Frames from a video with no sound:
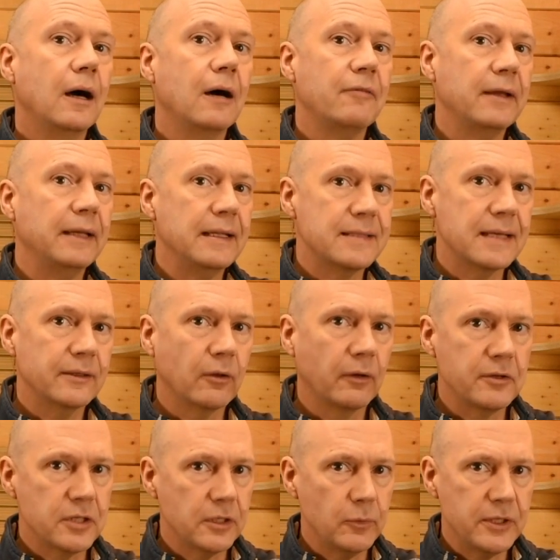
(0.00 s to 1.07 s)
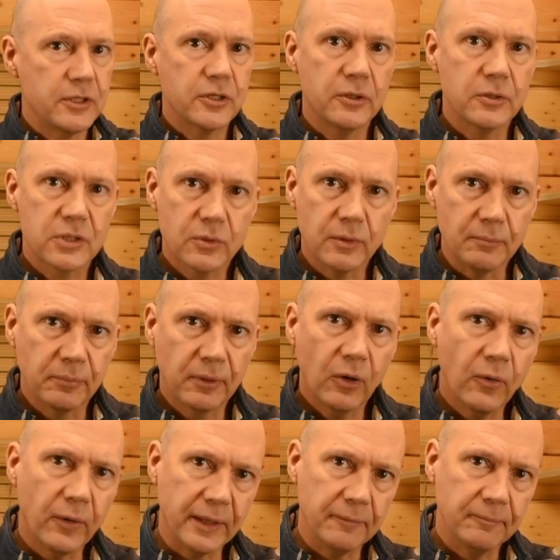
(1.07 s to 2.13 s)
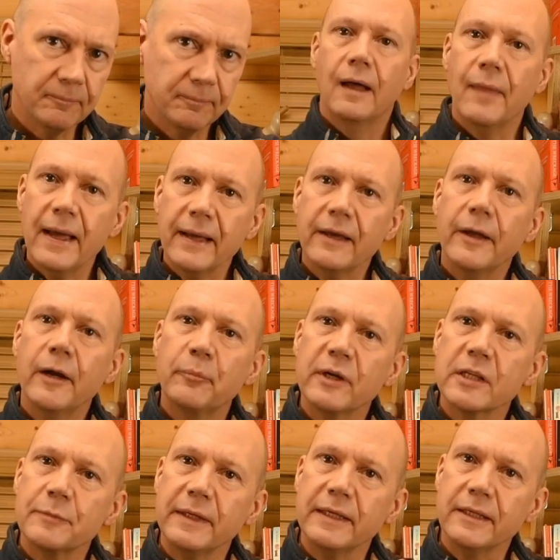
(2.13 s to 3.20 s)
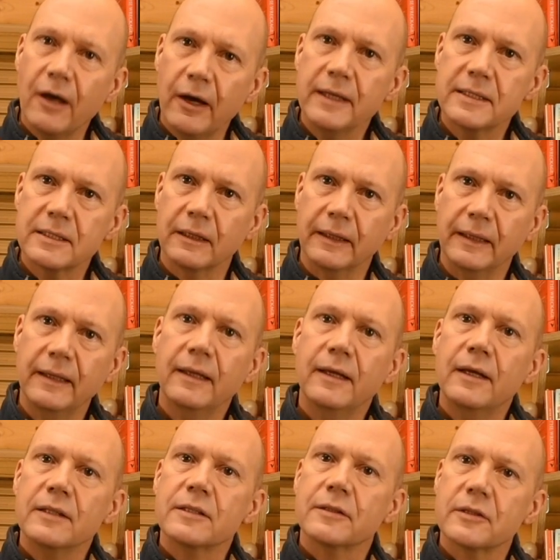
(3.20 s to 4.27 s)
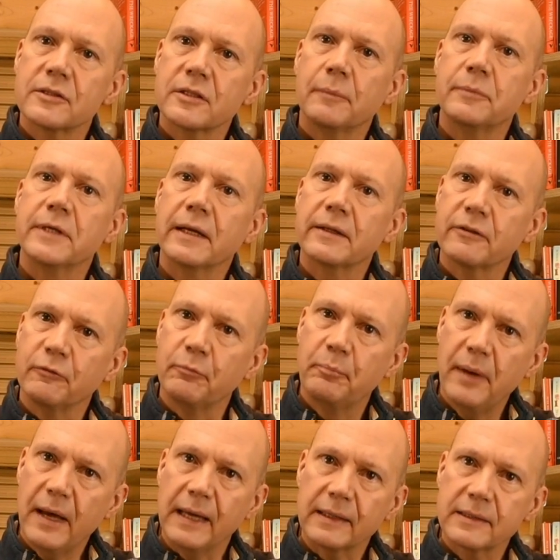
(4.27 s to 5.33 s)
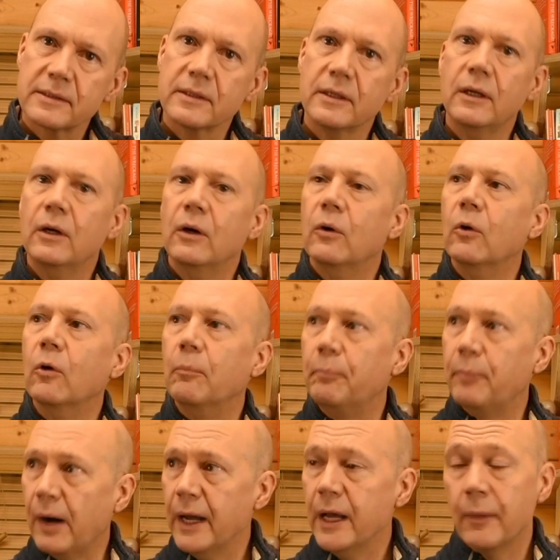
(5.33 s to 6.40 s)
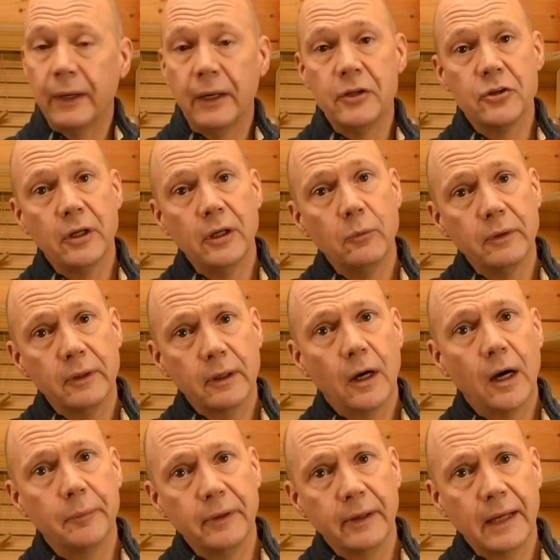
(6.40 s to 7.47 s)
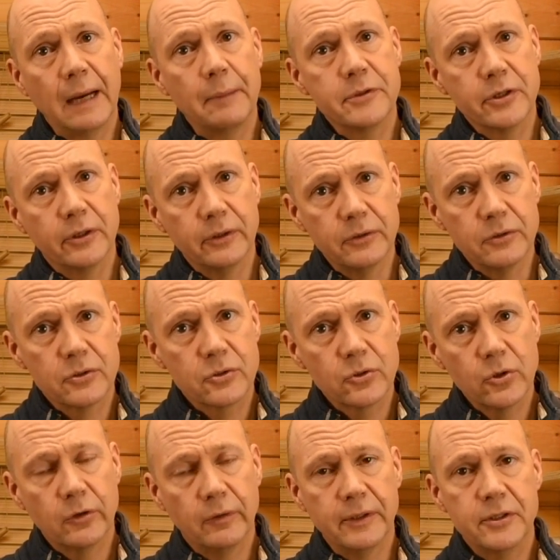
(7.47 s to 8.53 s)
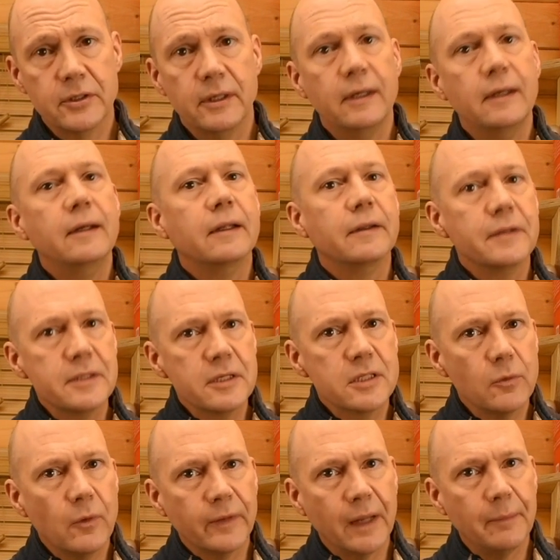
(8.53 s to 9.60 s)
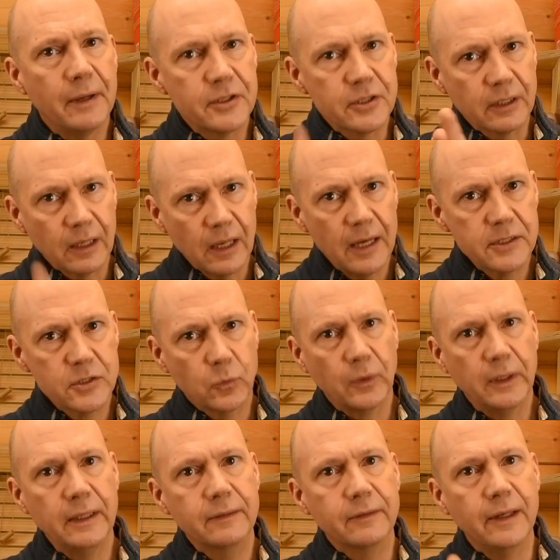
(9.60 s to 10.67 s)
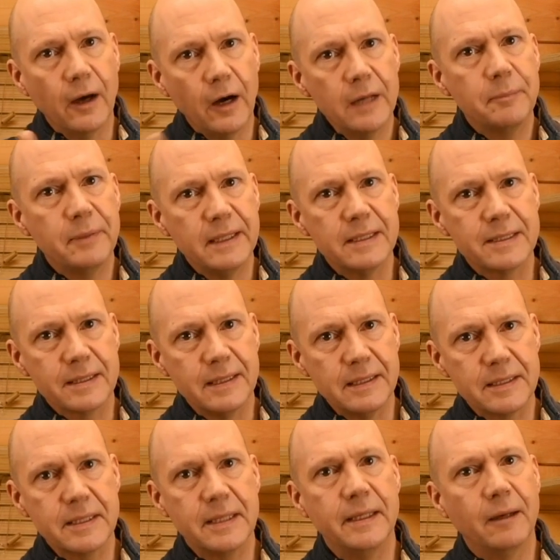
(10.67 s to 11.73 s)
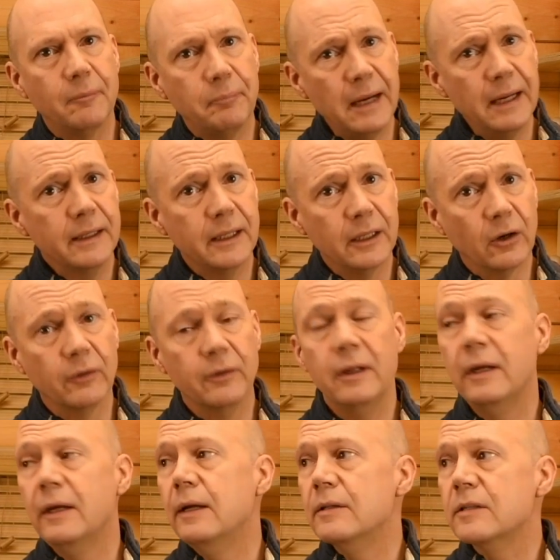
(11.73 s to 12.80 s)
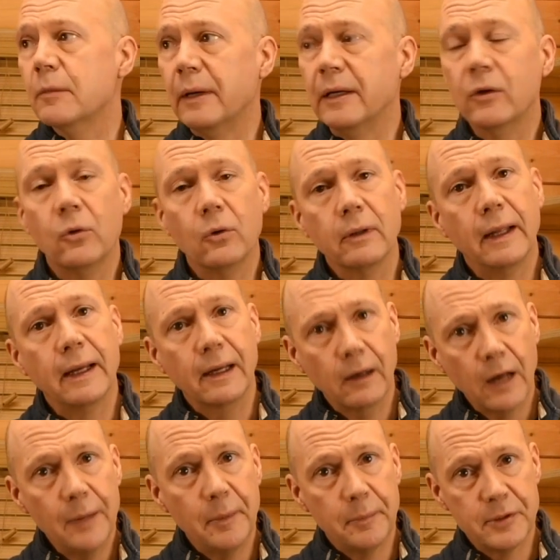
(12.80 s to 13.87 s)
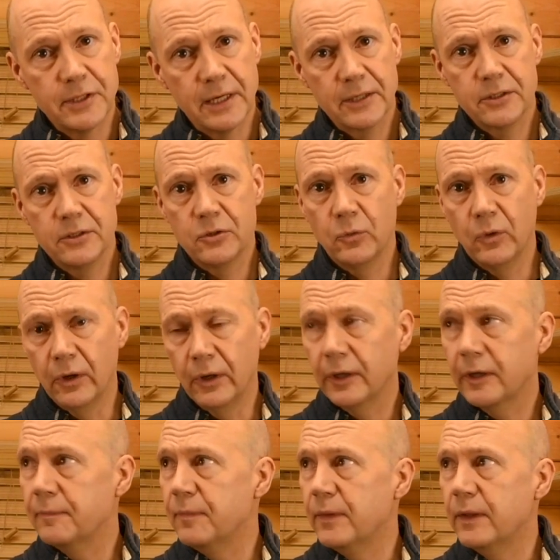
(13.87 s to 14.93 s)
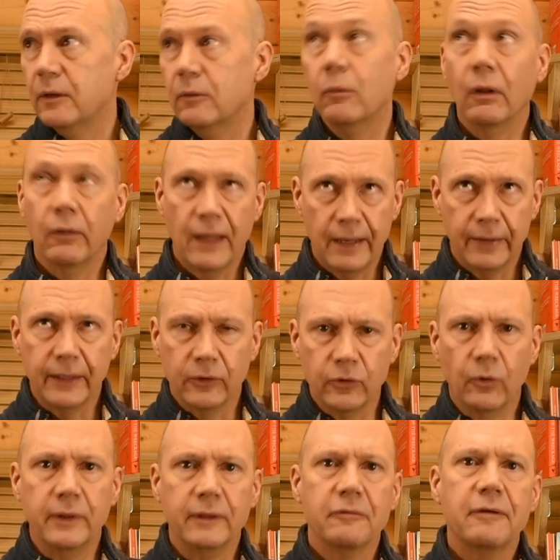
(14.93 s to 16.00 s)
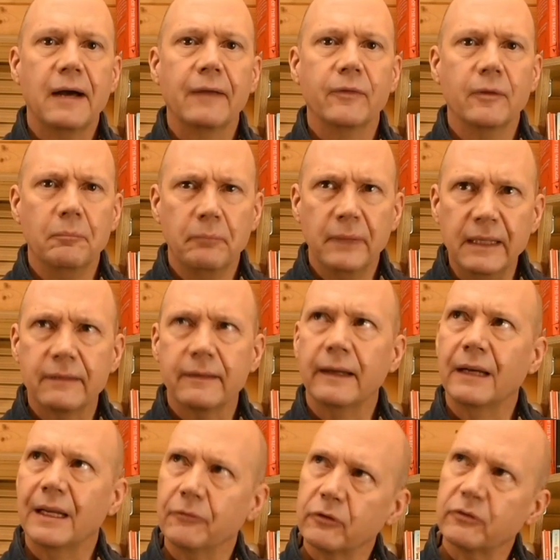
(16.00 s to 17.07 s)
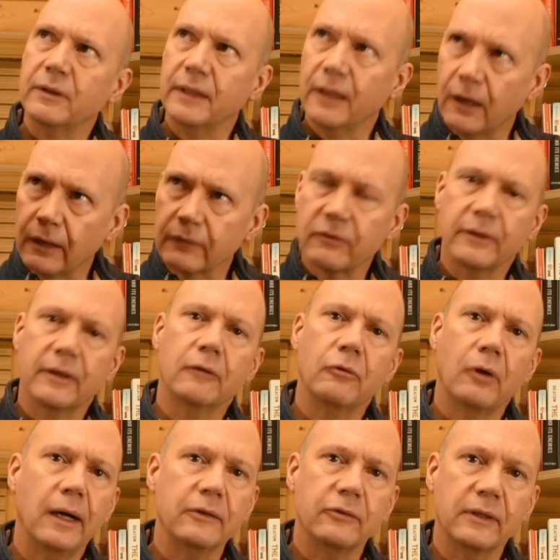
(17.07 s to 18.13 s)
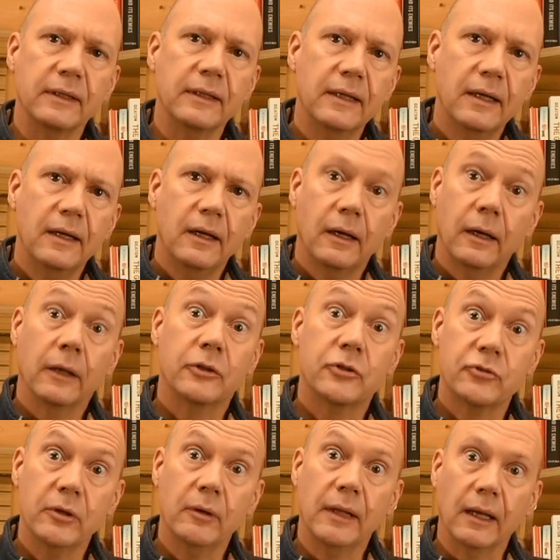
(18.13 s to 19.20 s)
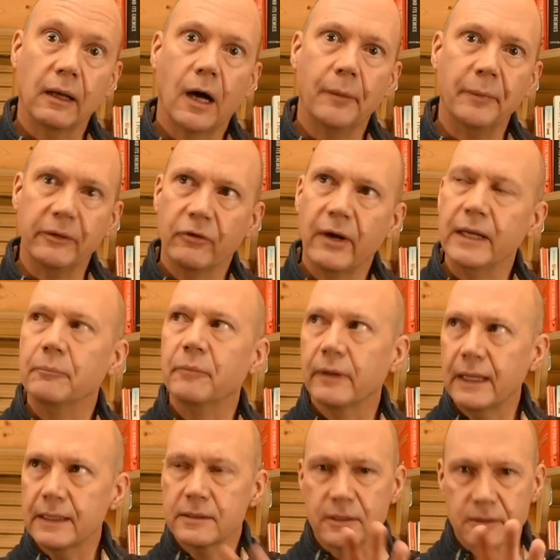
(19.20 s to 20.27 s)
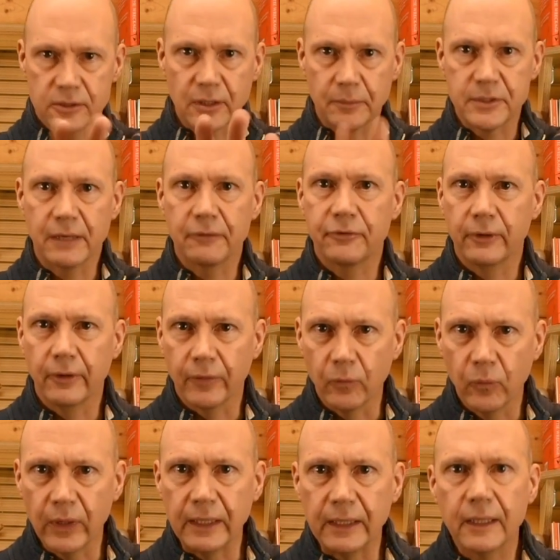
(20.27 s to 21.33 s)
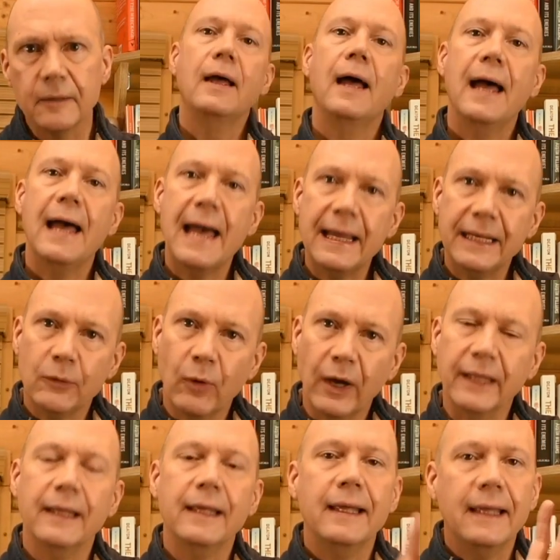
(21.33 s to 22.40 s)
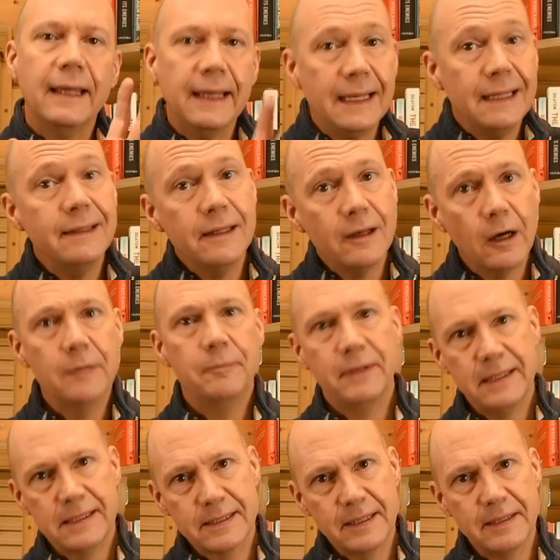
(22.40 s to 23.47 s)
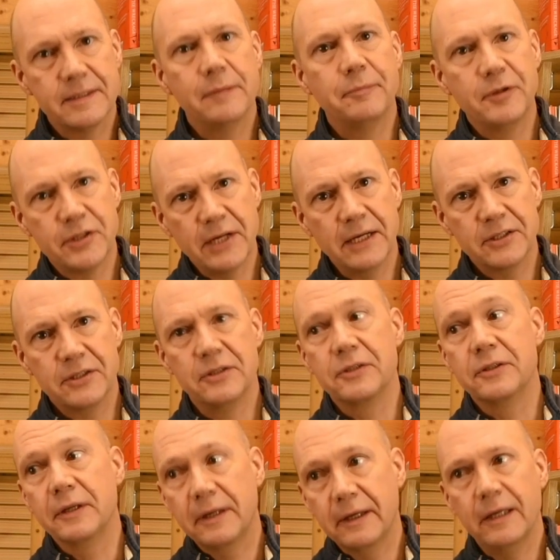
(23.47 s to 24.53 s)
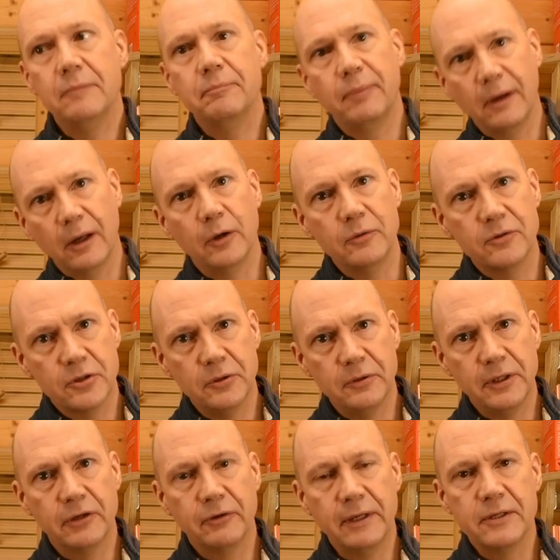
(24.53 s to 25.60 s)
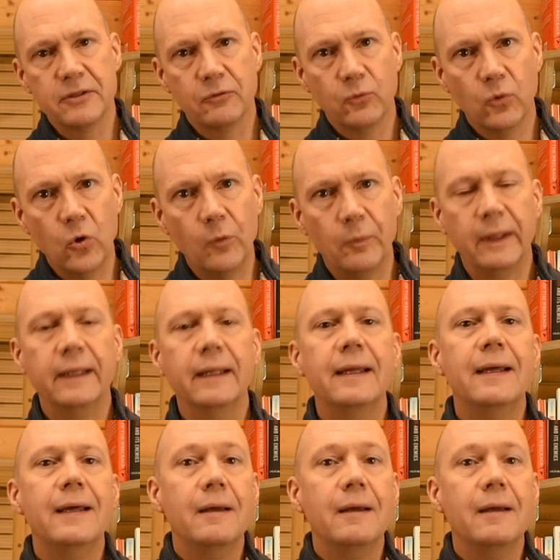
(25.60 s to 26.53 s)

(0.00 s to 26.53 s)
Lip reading: of any technology we choose to employ. And that kind of brings me nicely to the subject of BECCS, or bioenergy with carbon capture and storage. And this is the one that I mentioned last week the IPCC are banking on to make all their climate projections work. Well, that and ignoring the fact that methane levels in the Arctic are rising at a truly alarming rate, but that's a subject for another week. Anyway, in the IPCC projections that keep below 2 degrees of warming,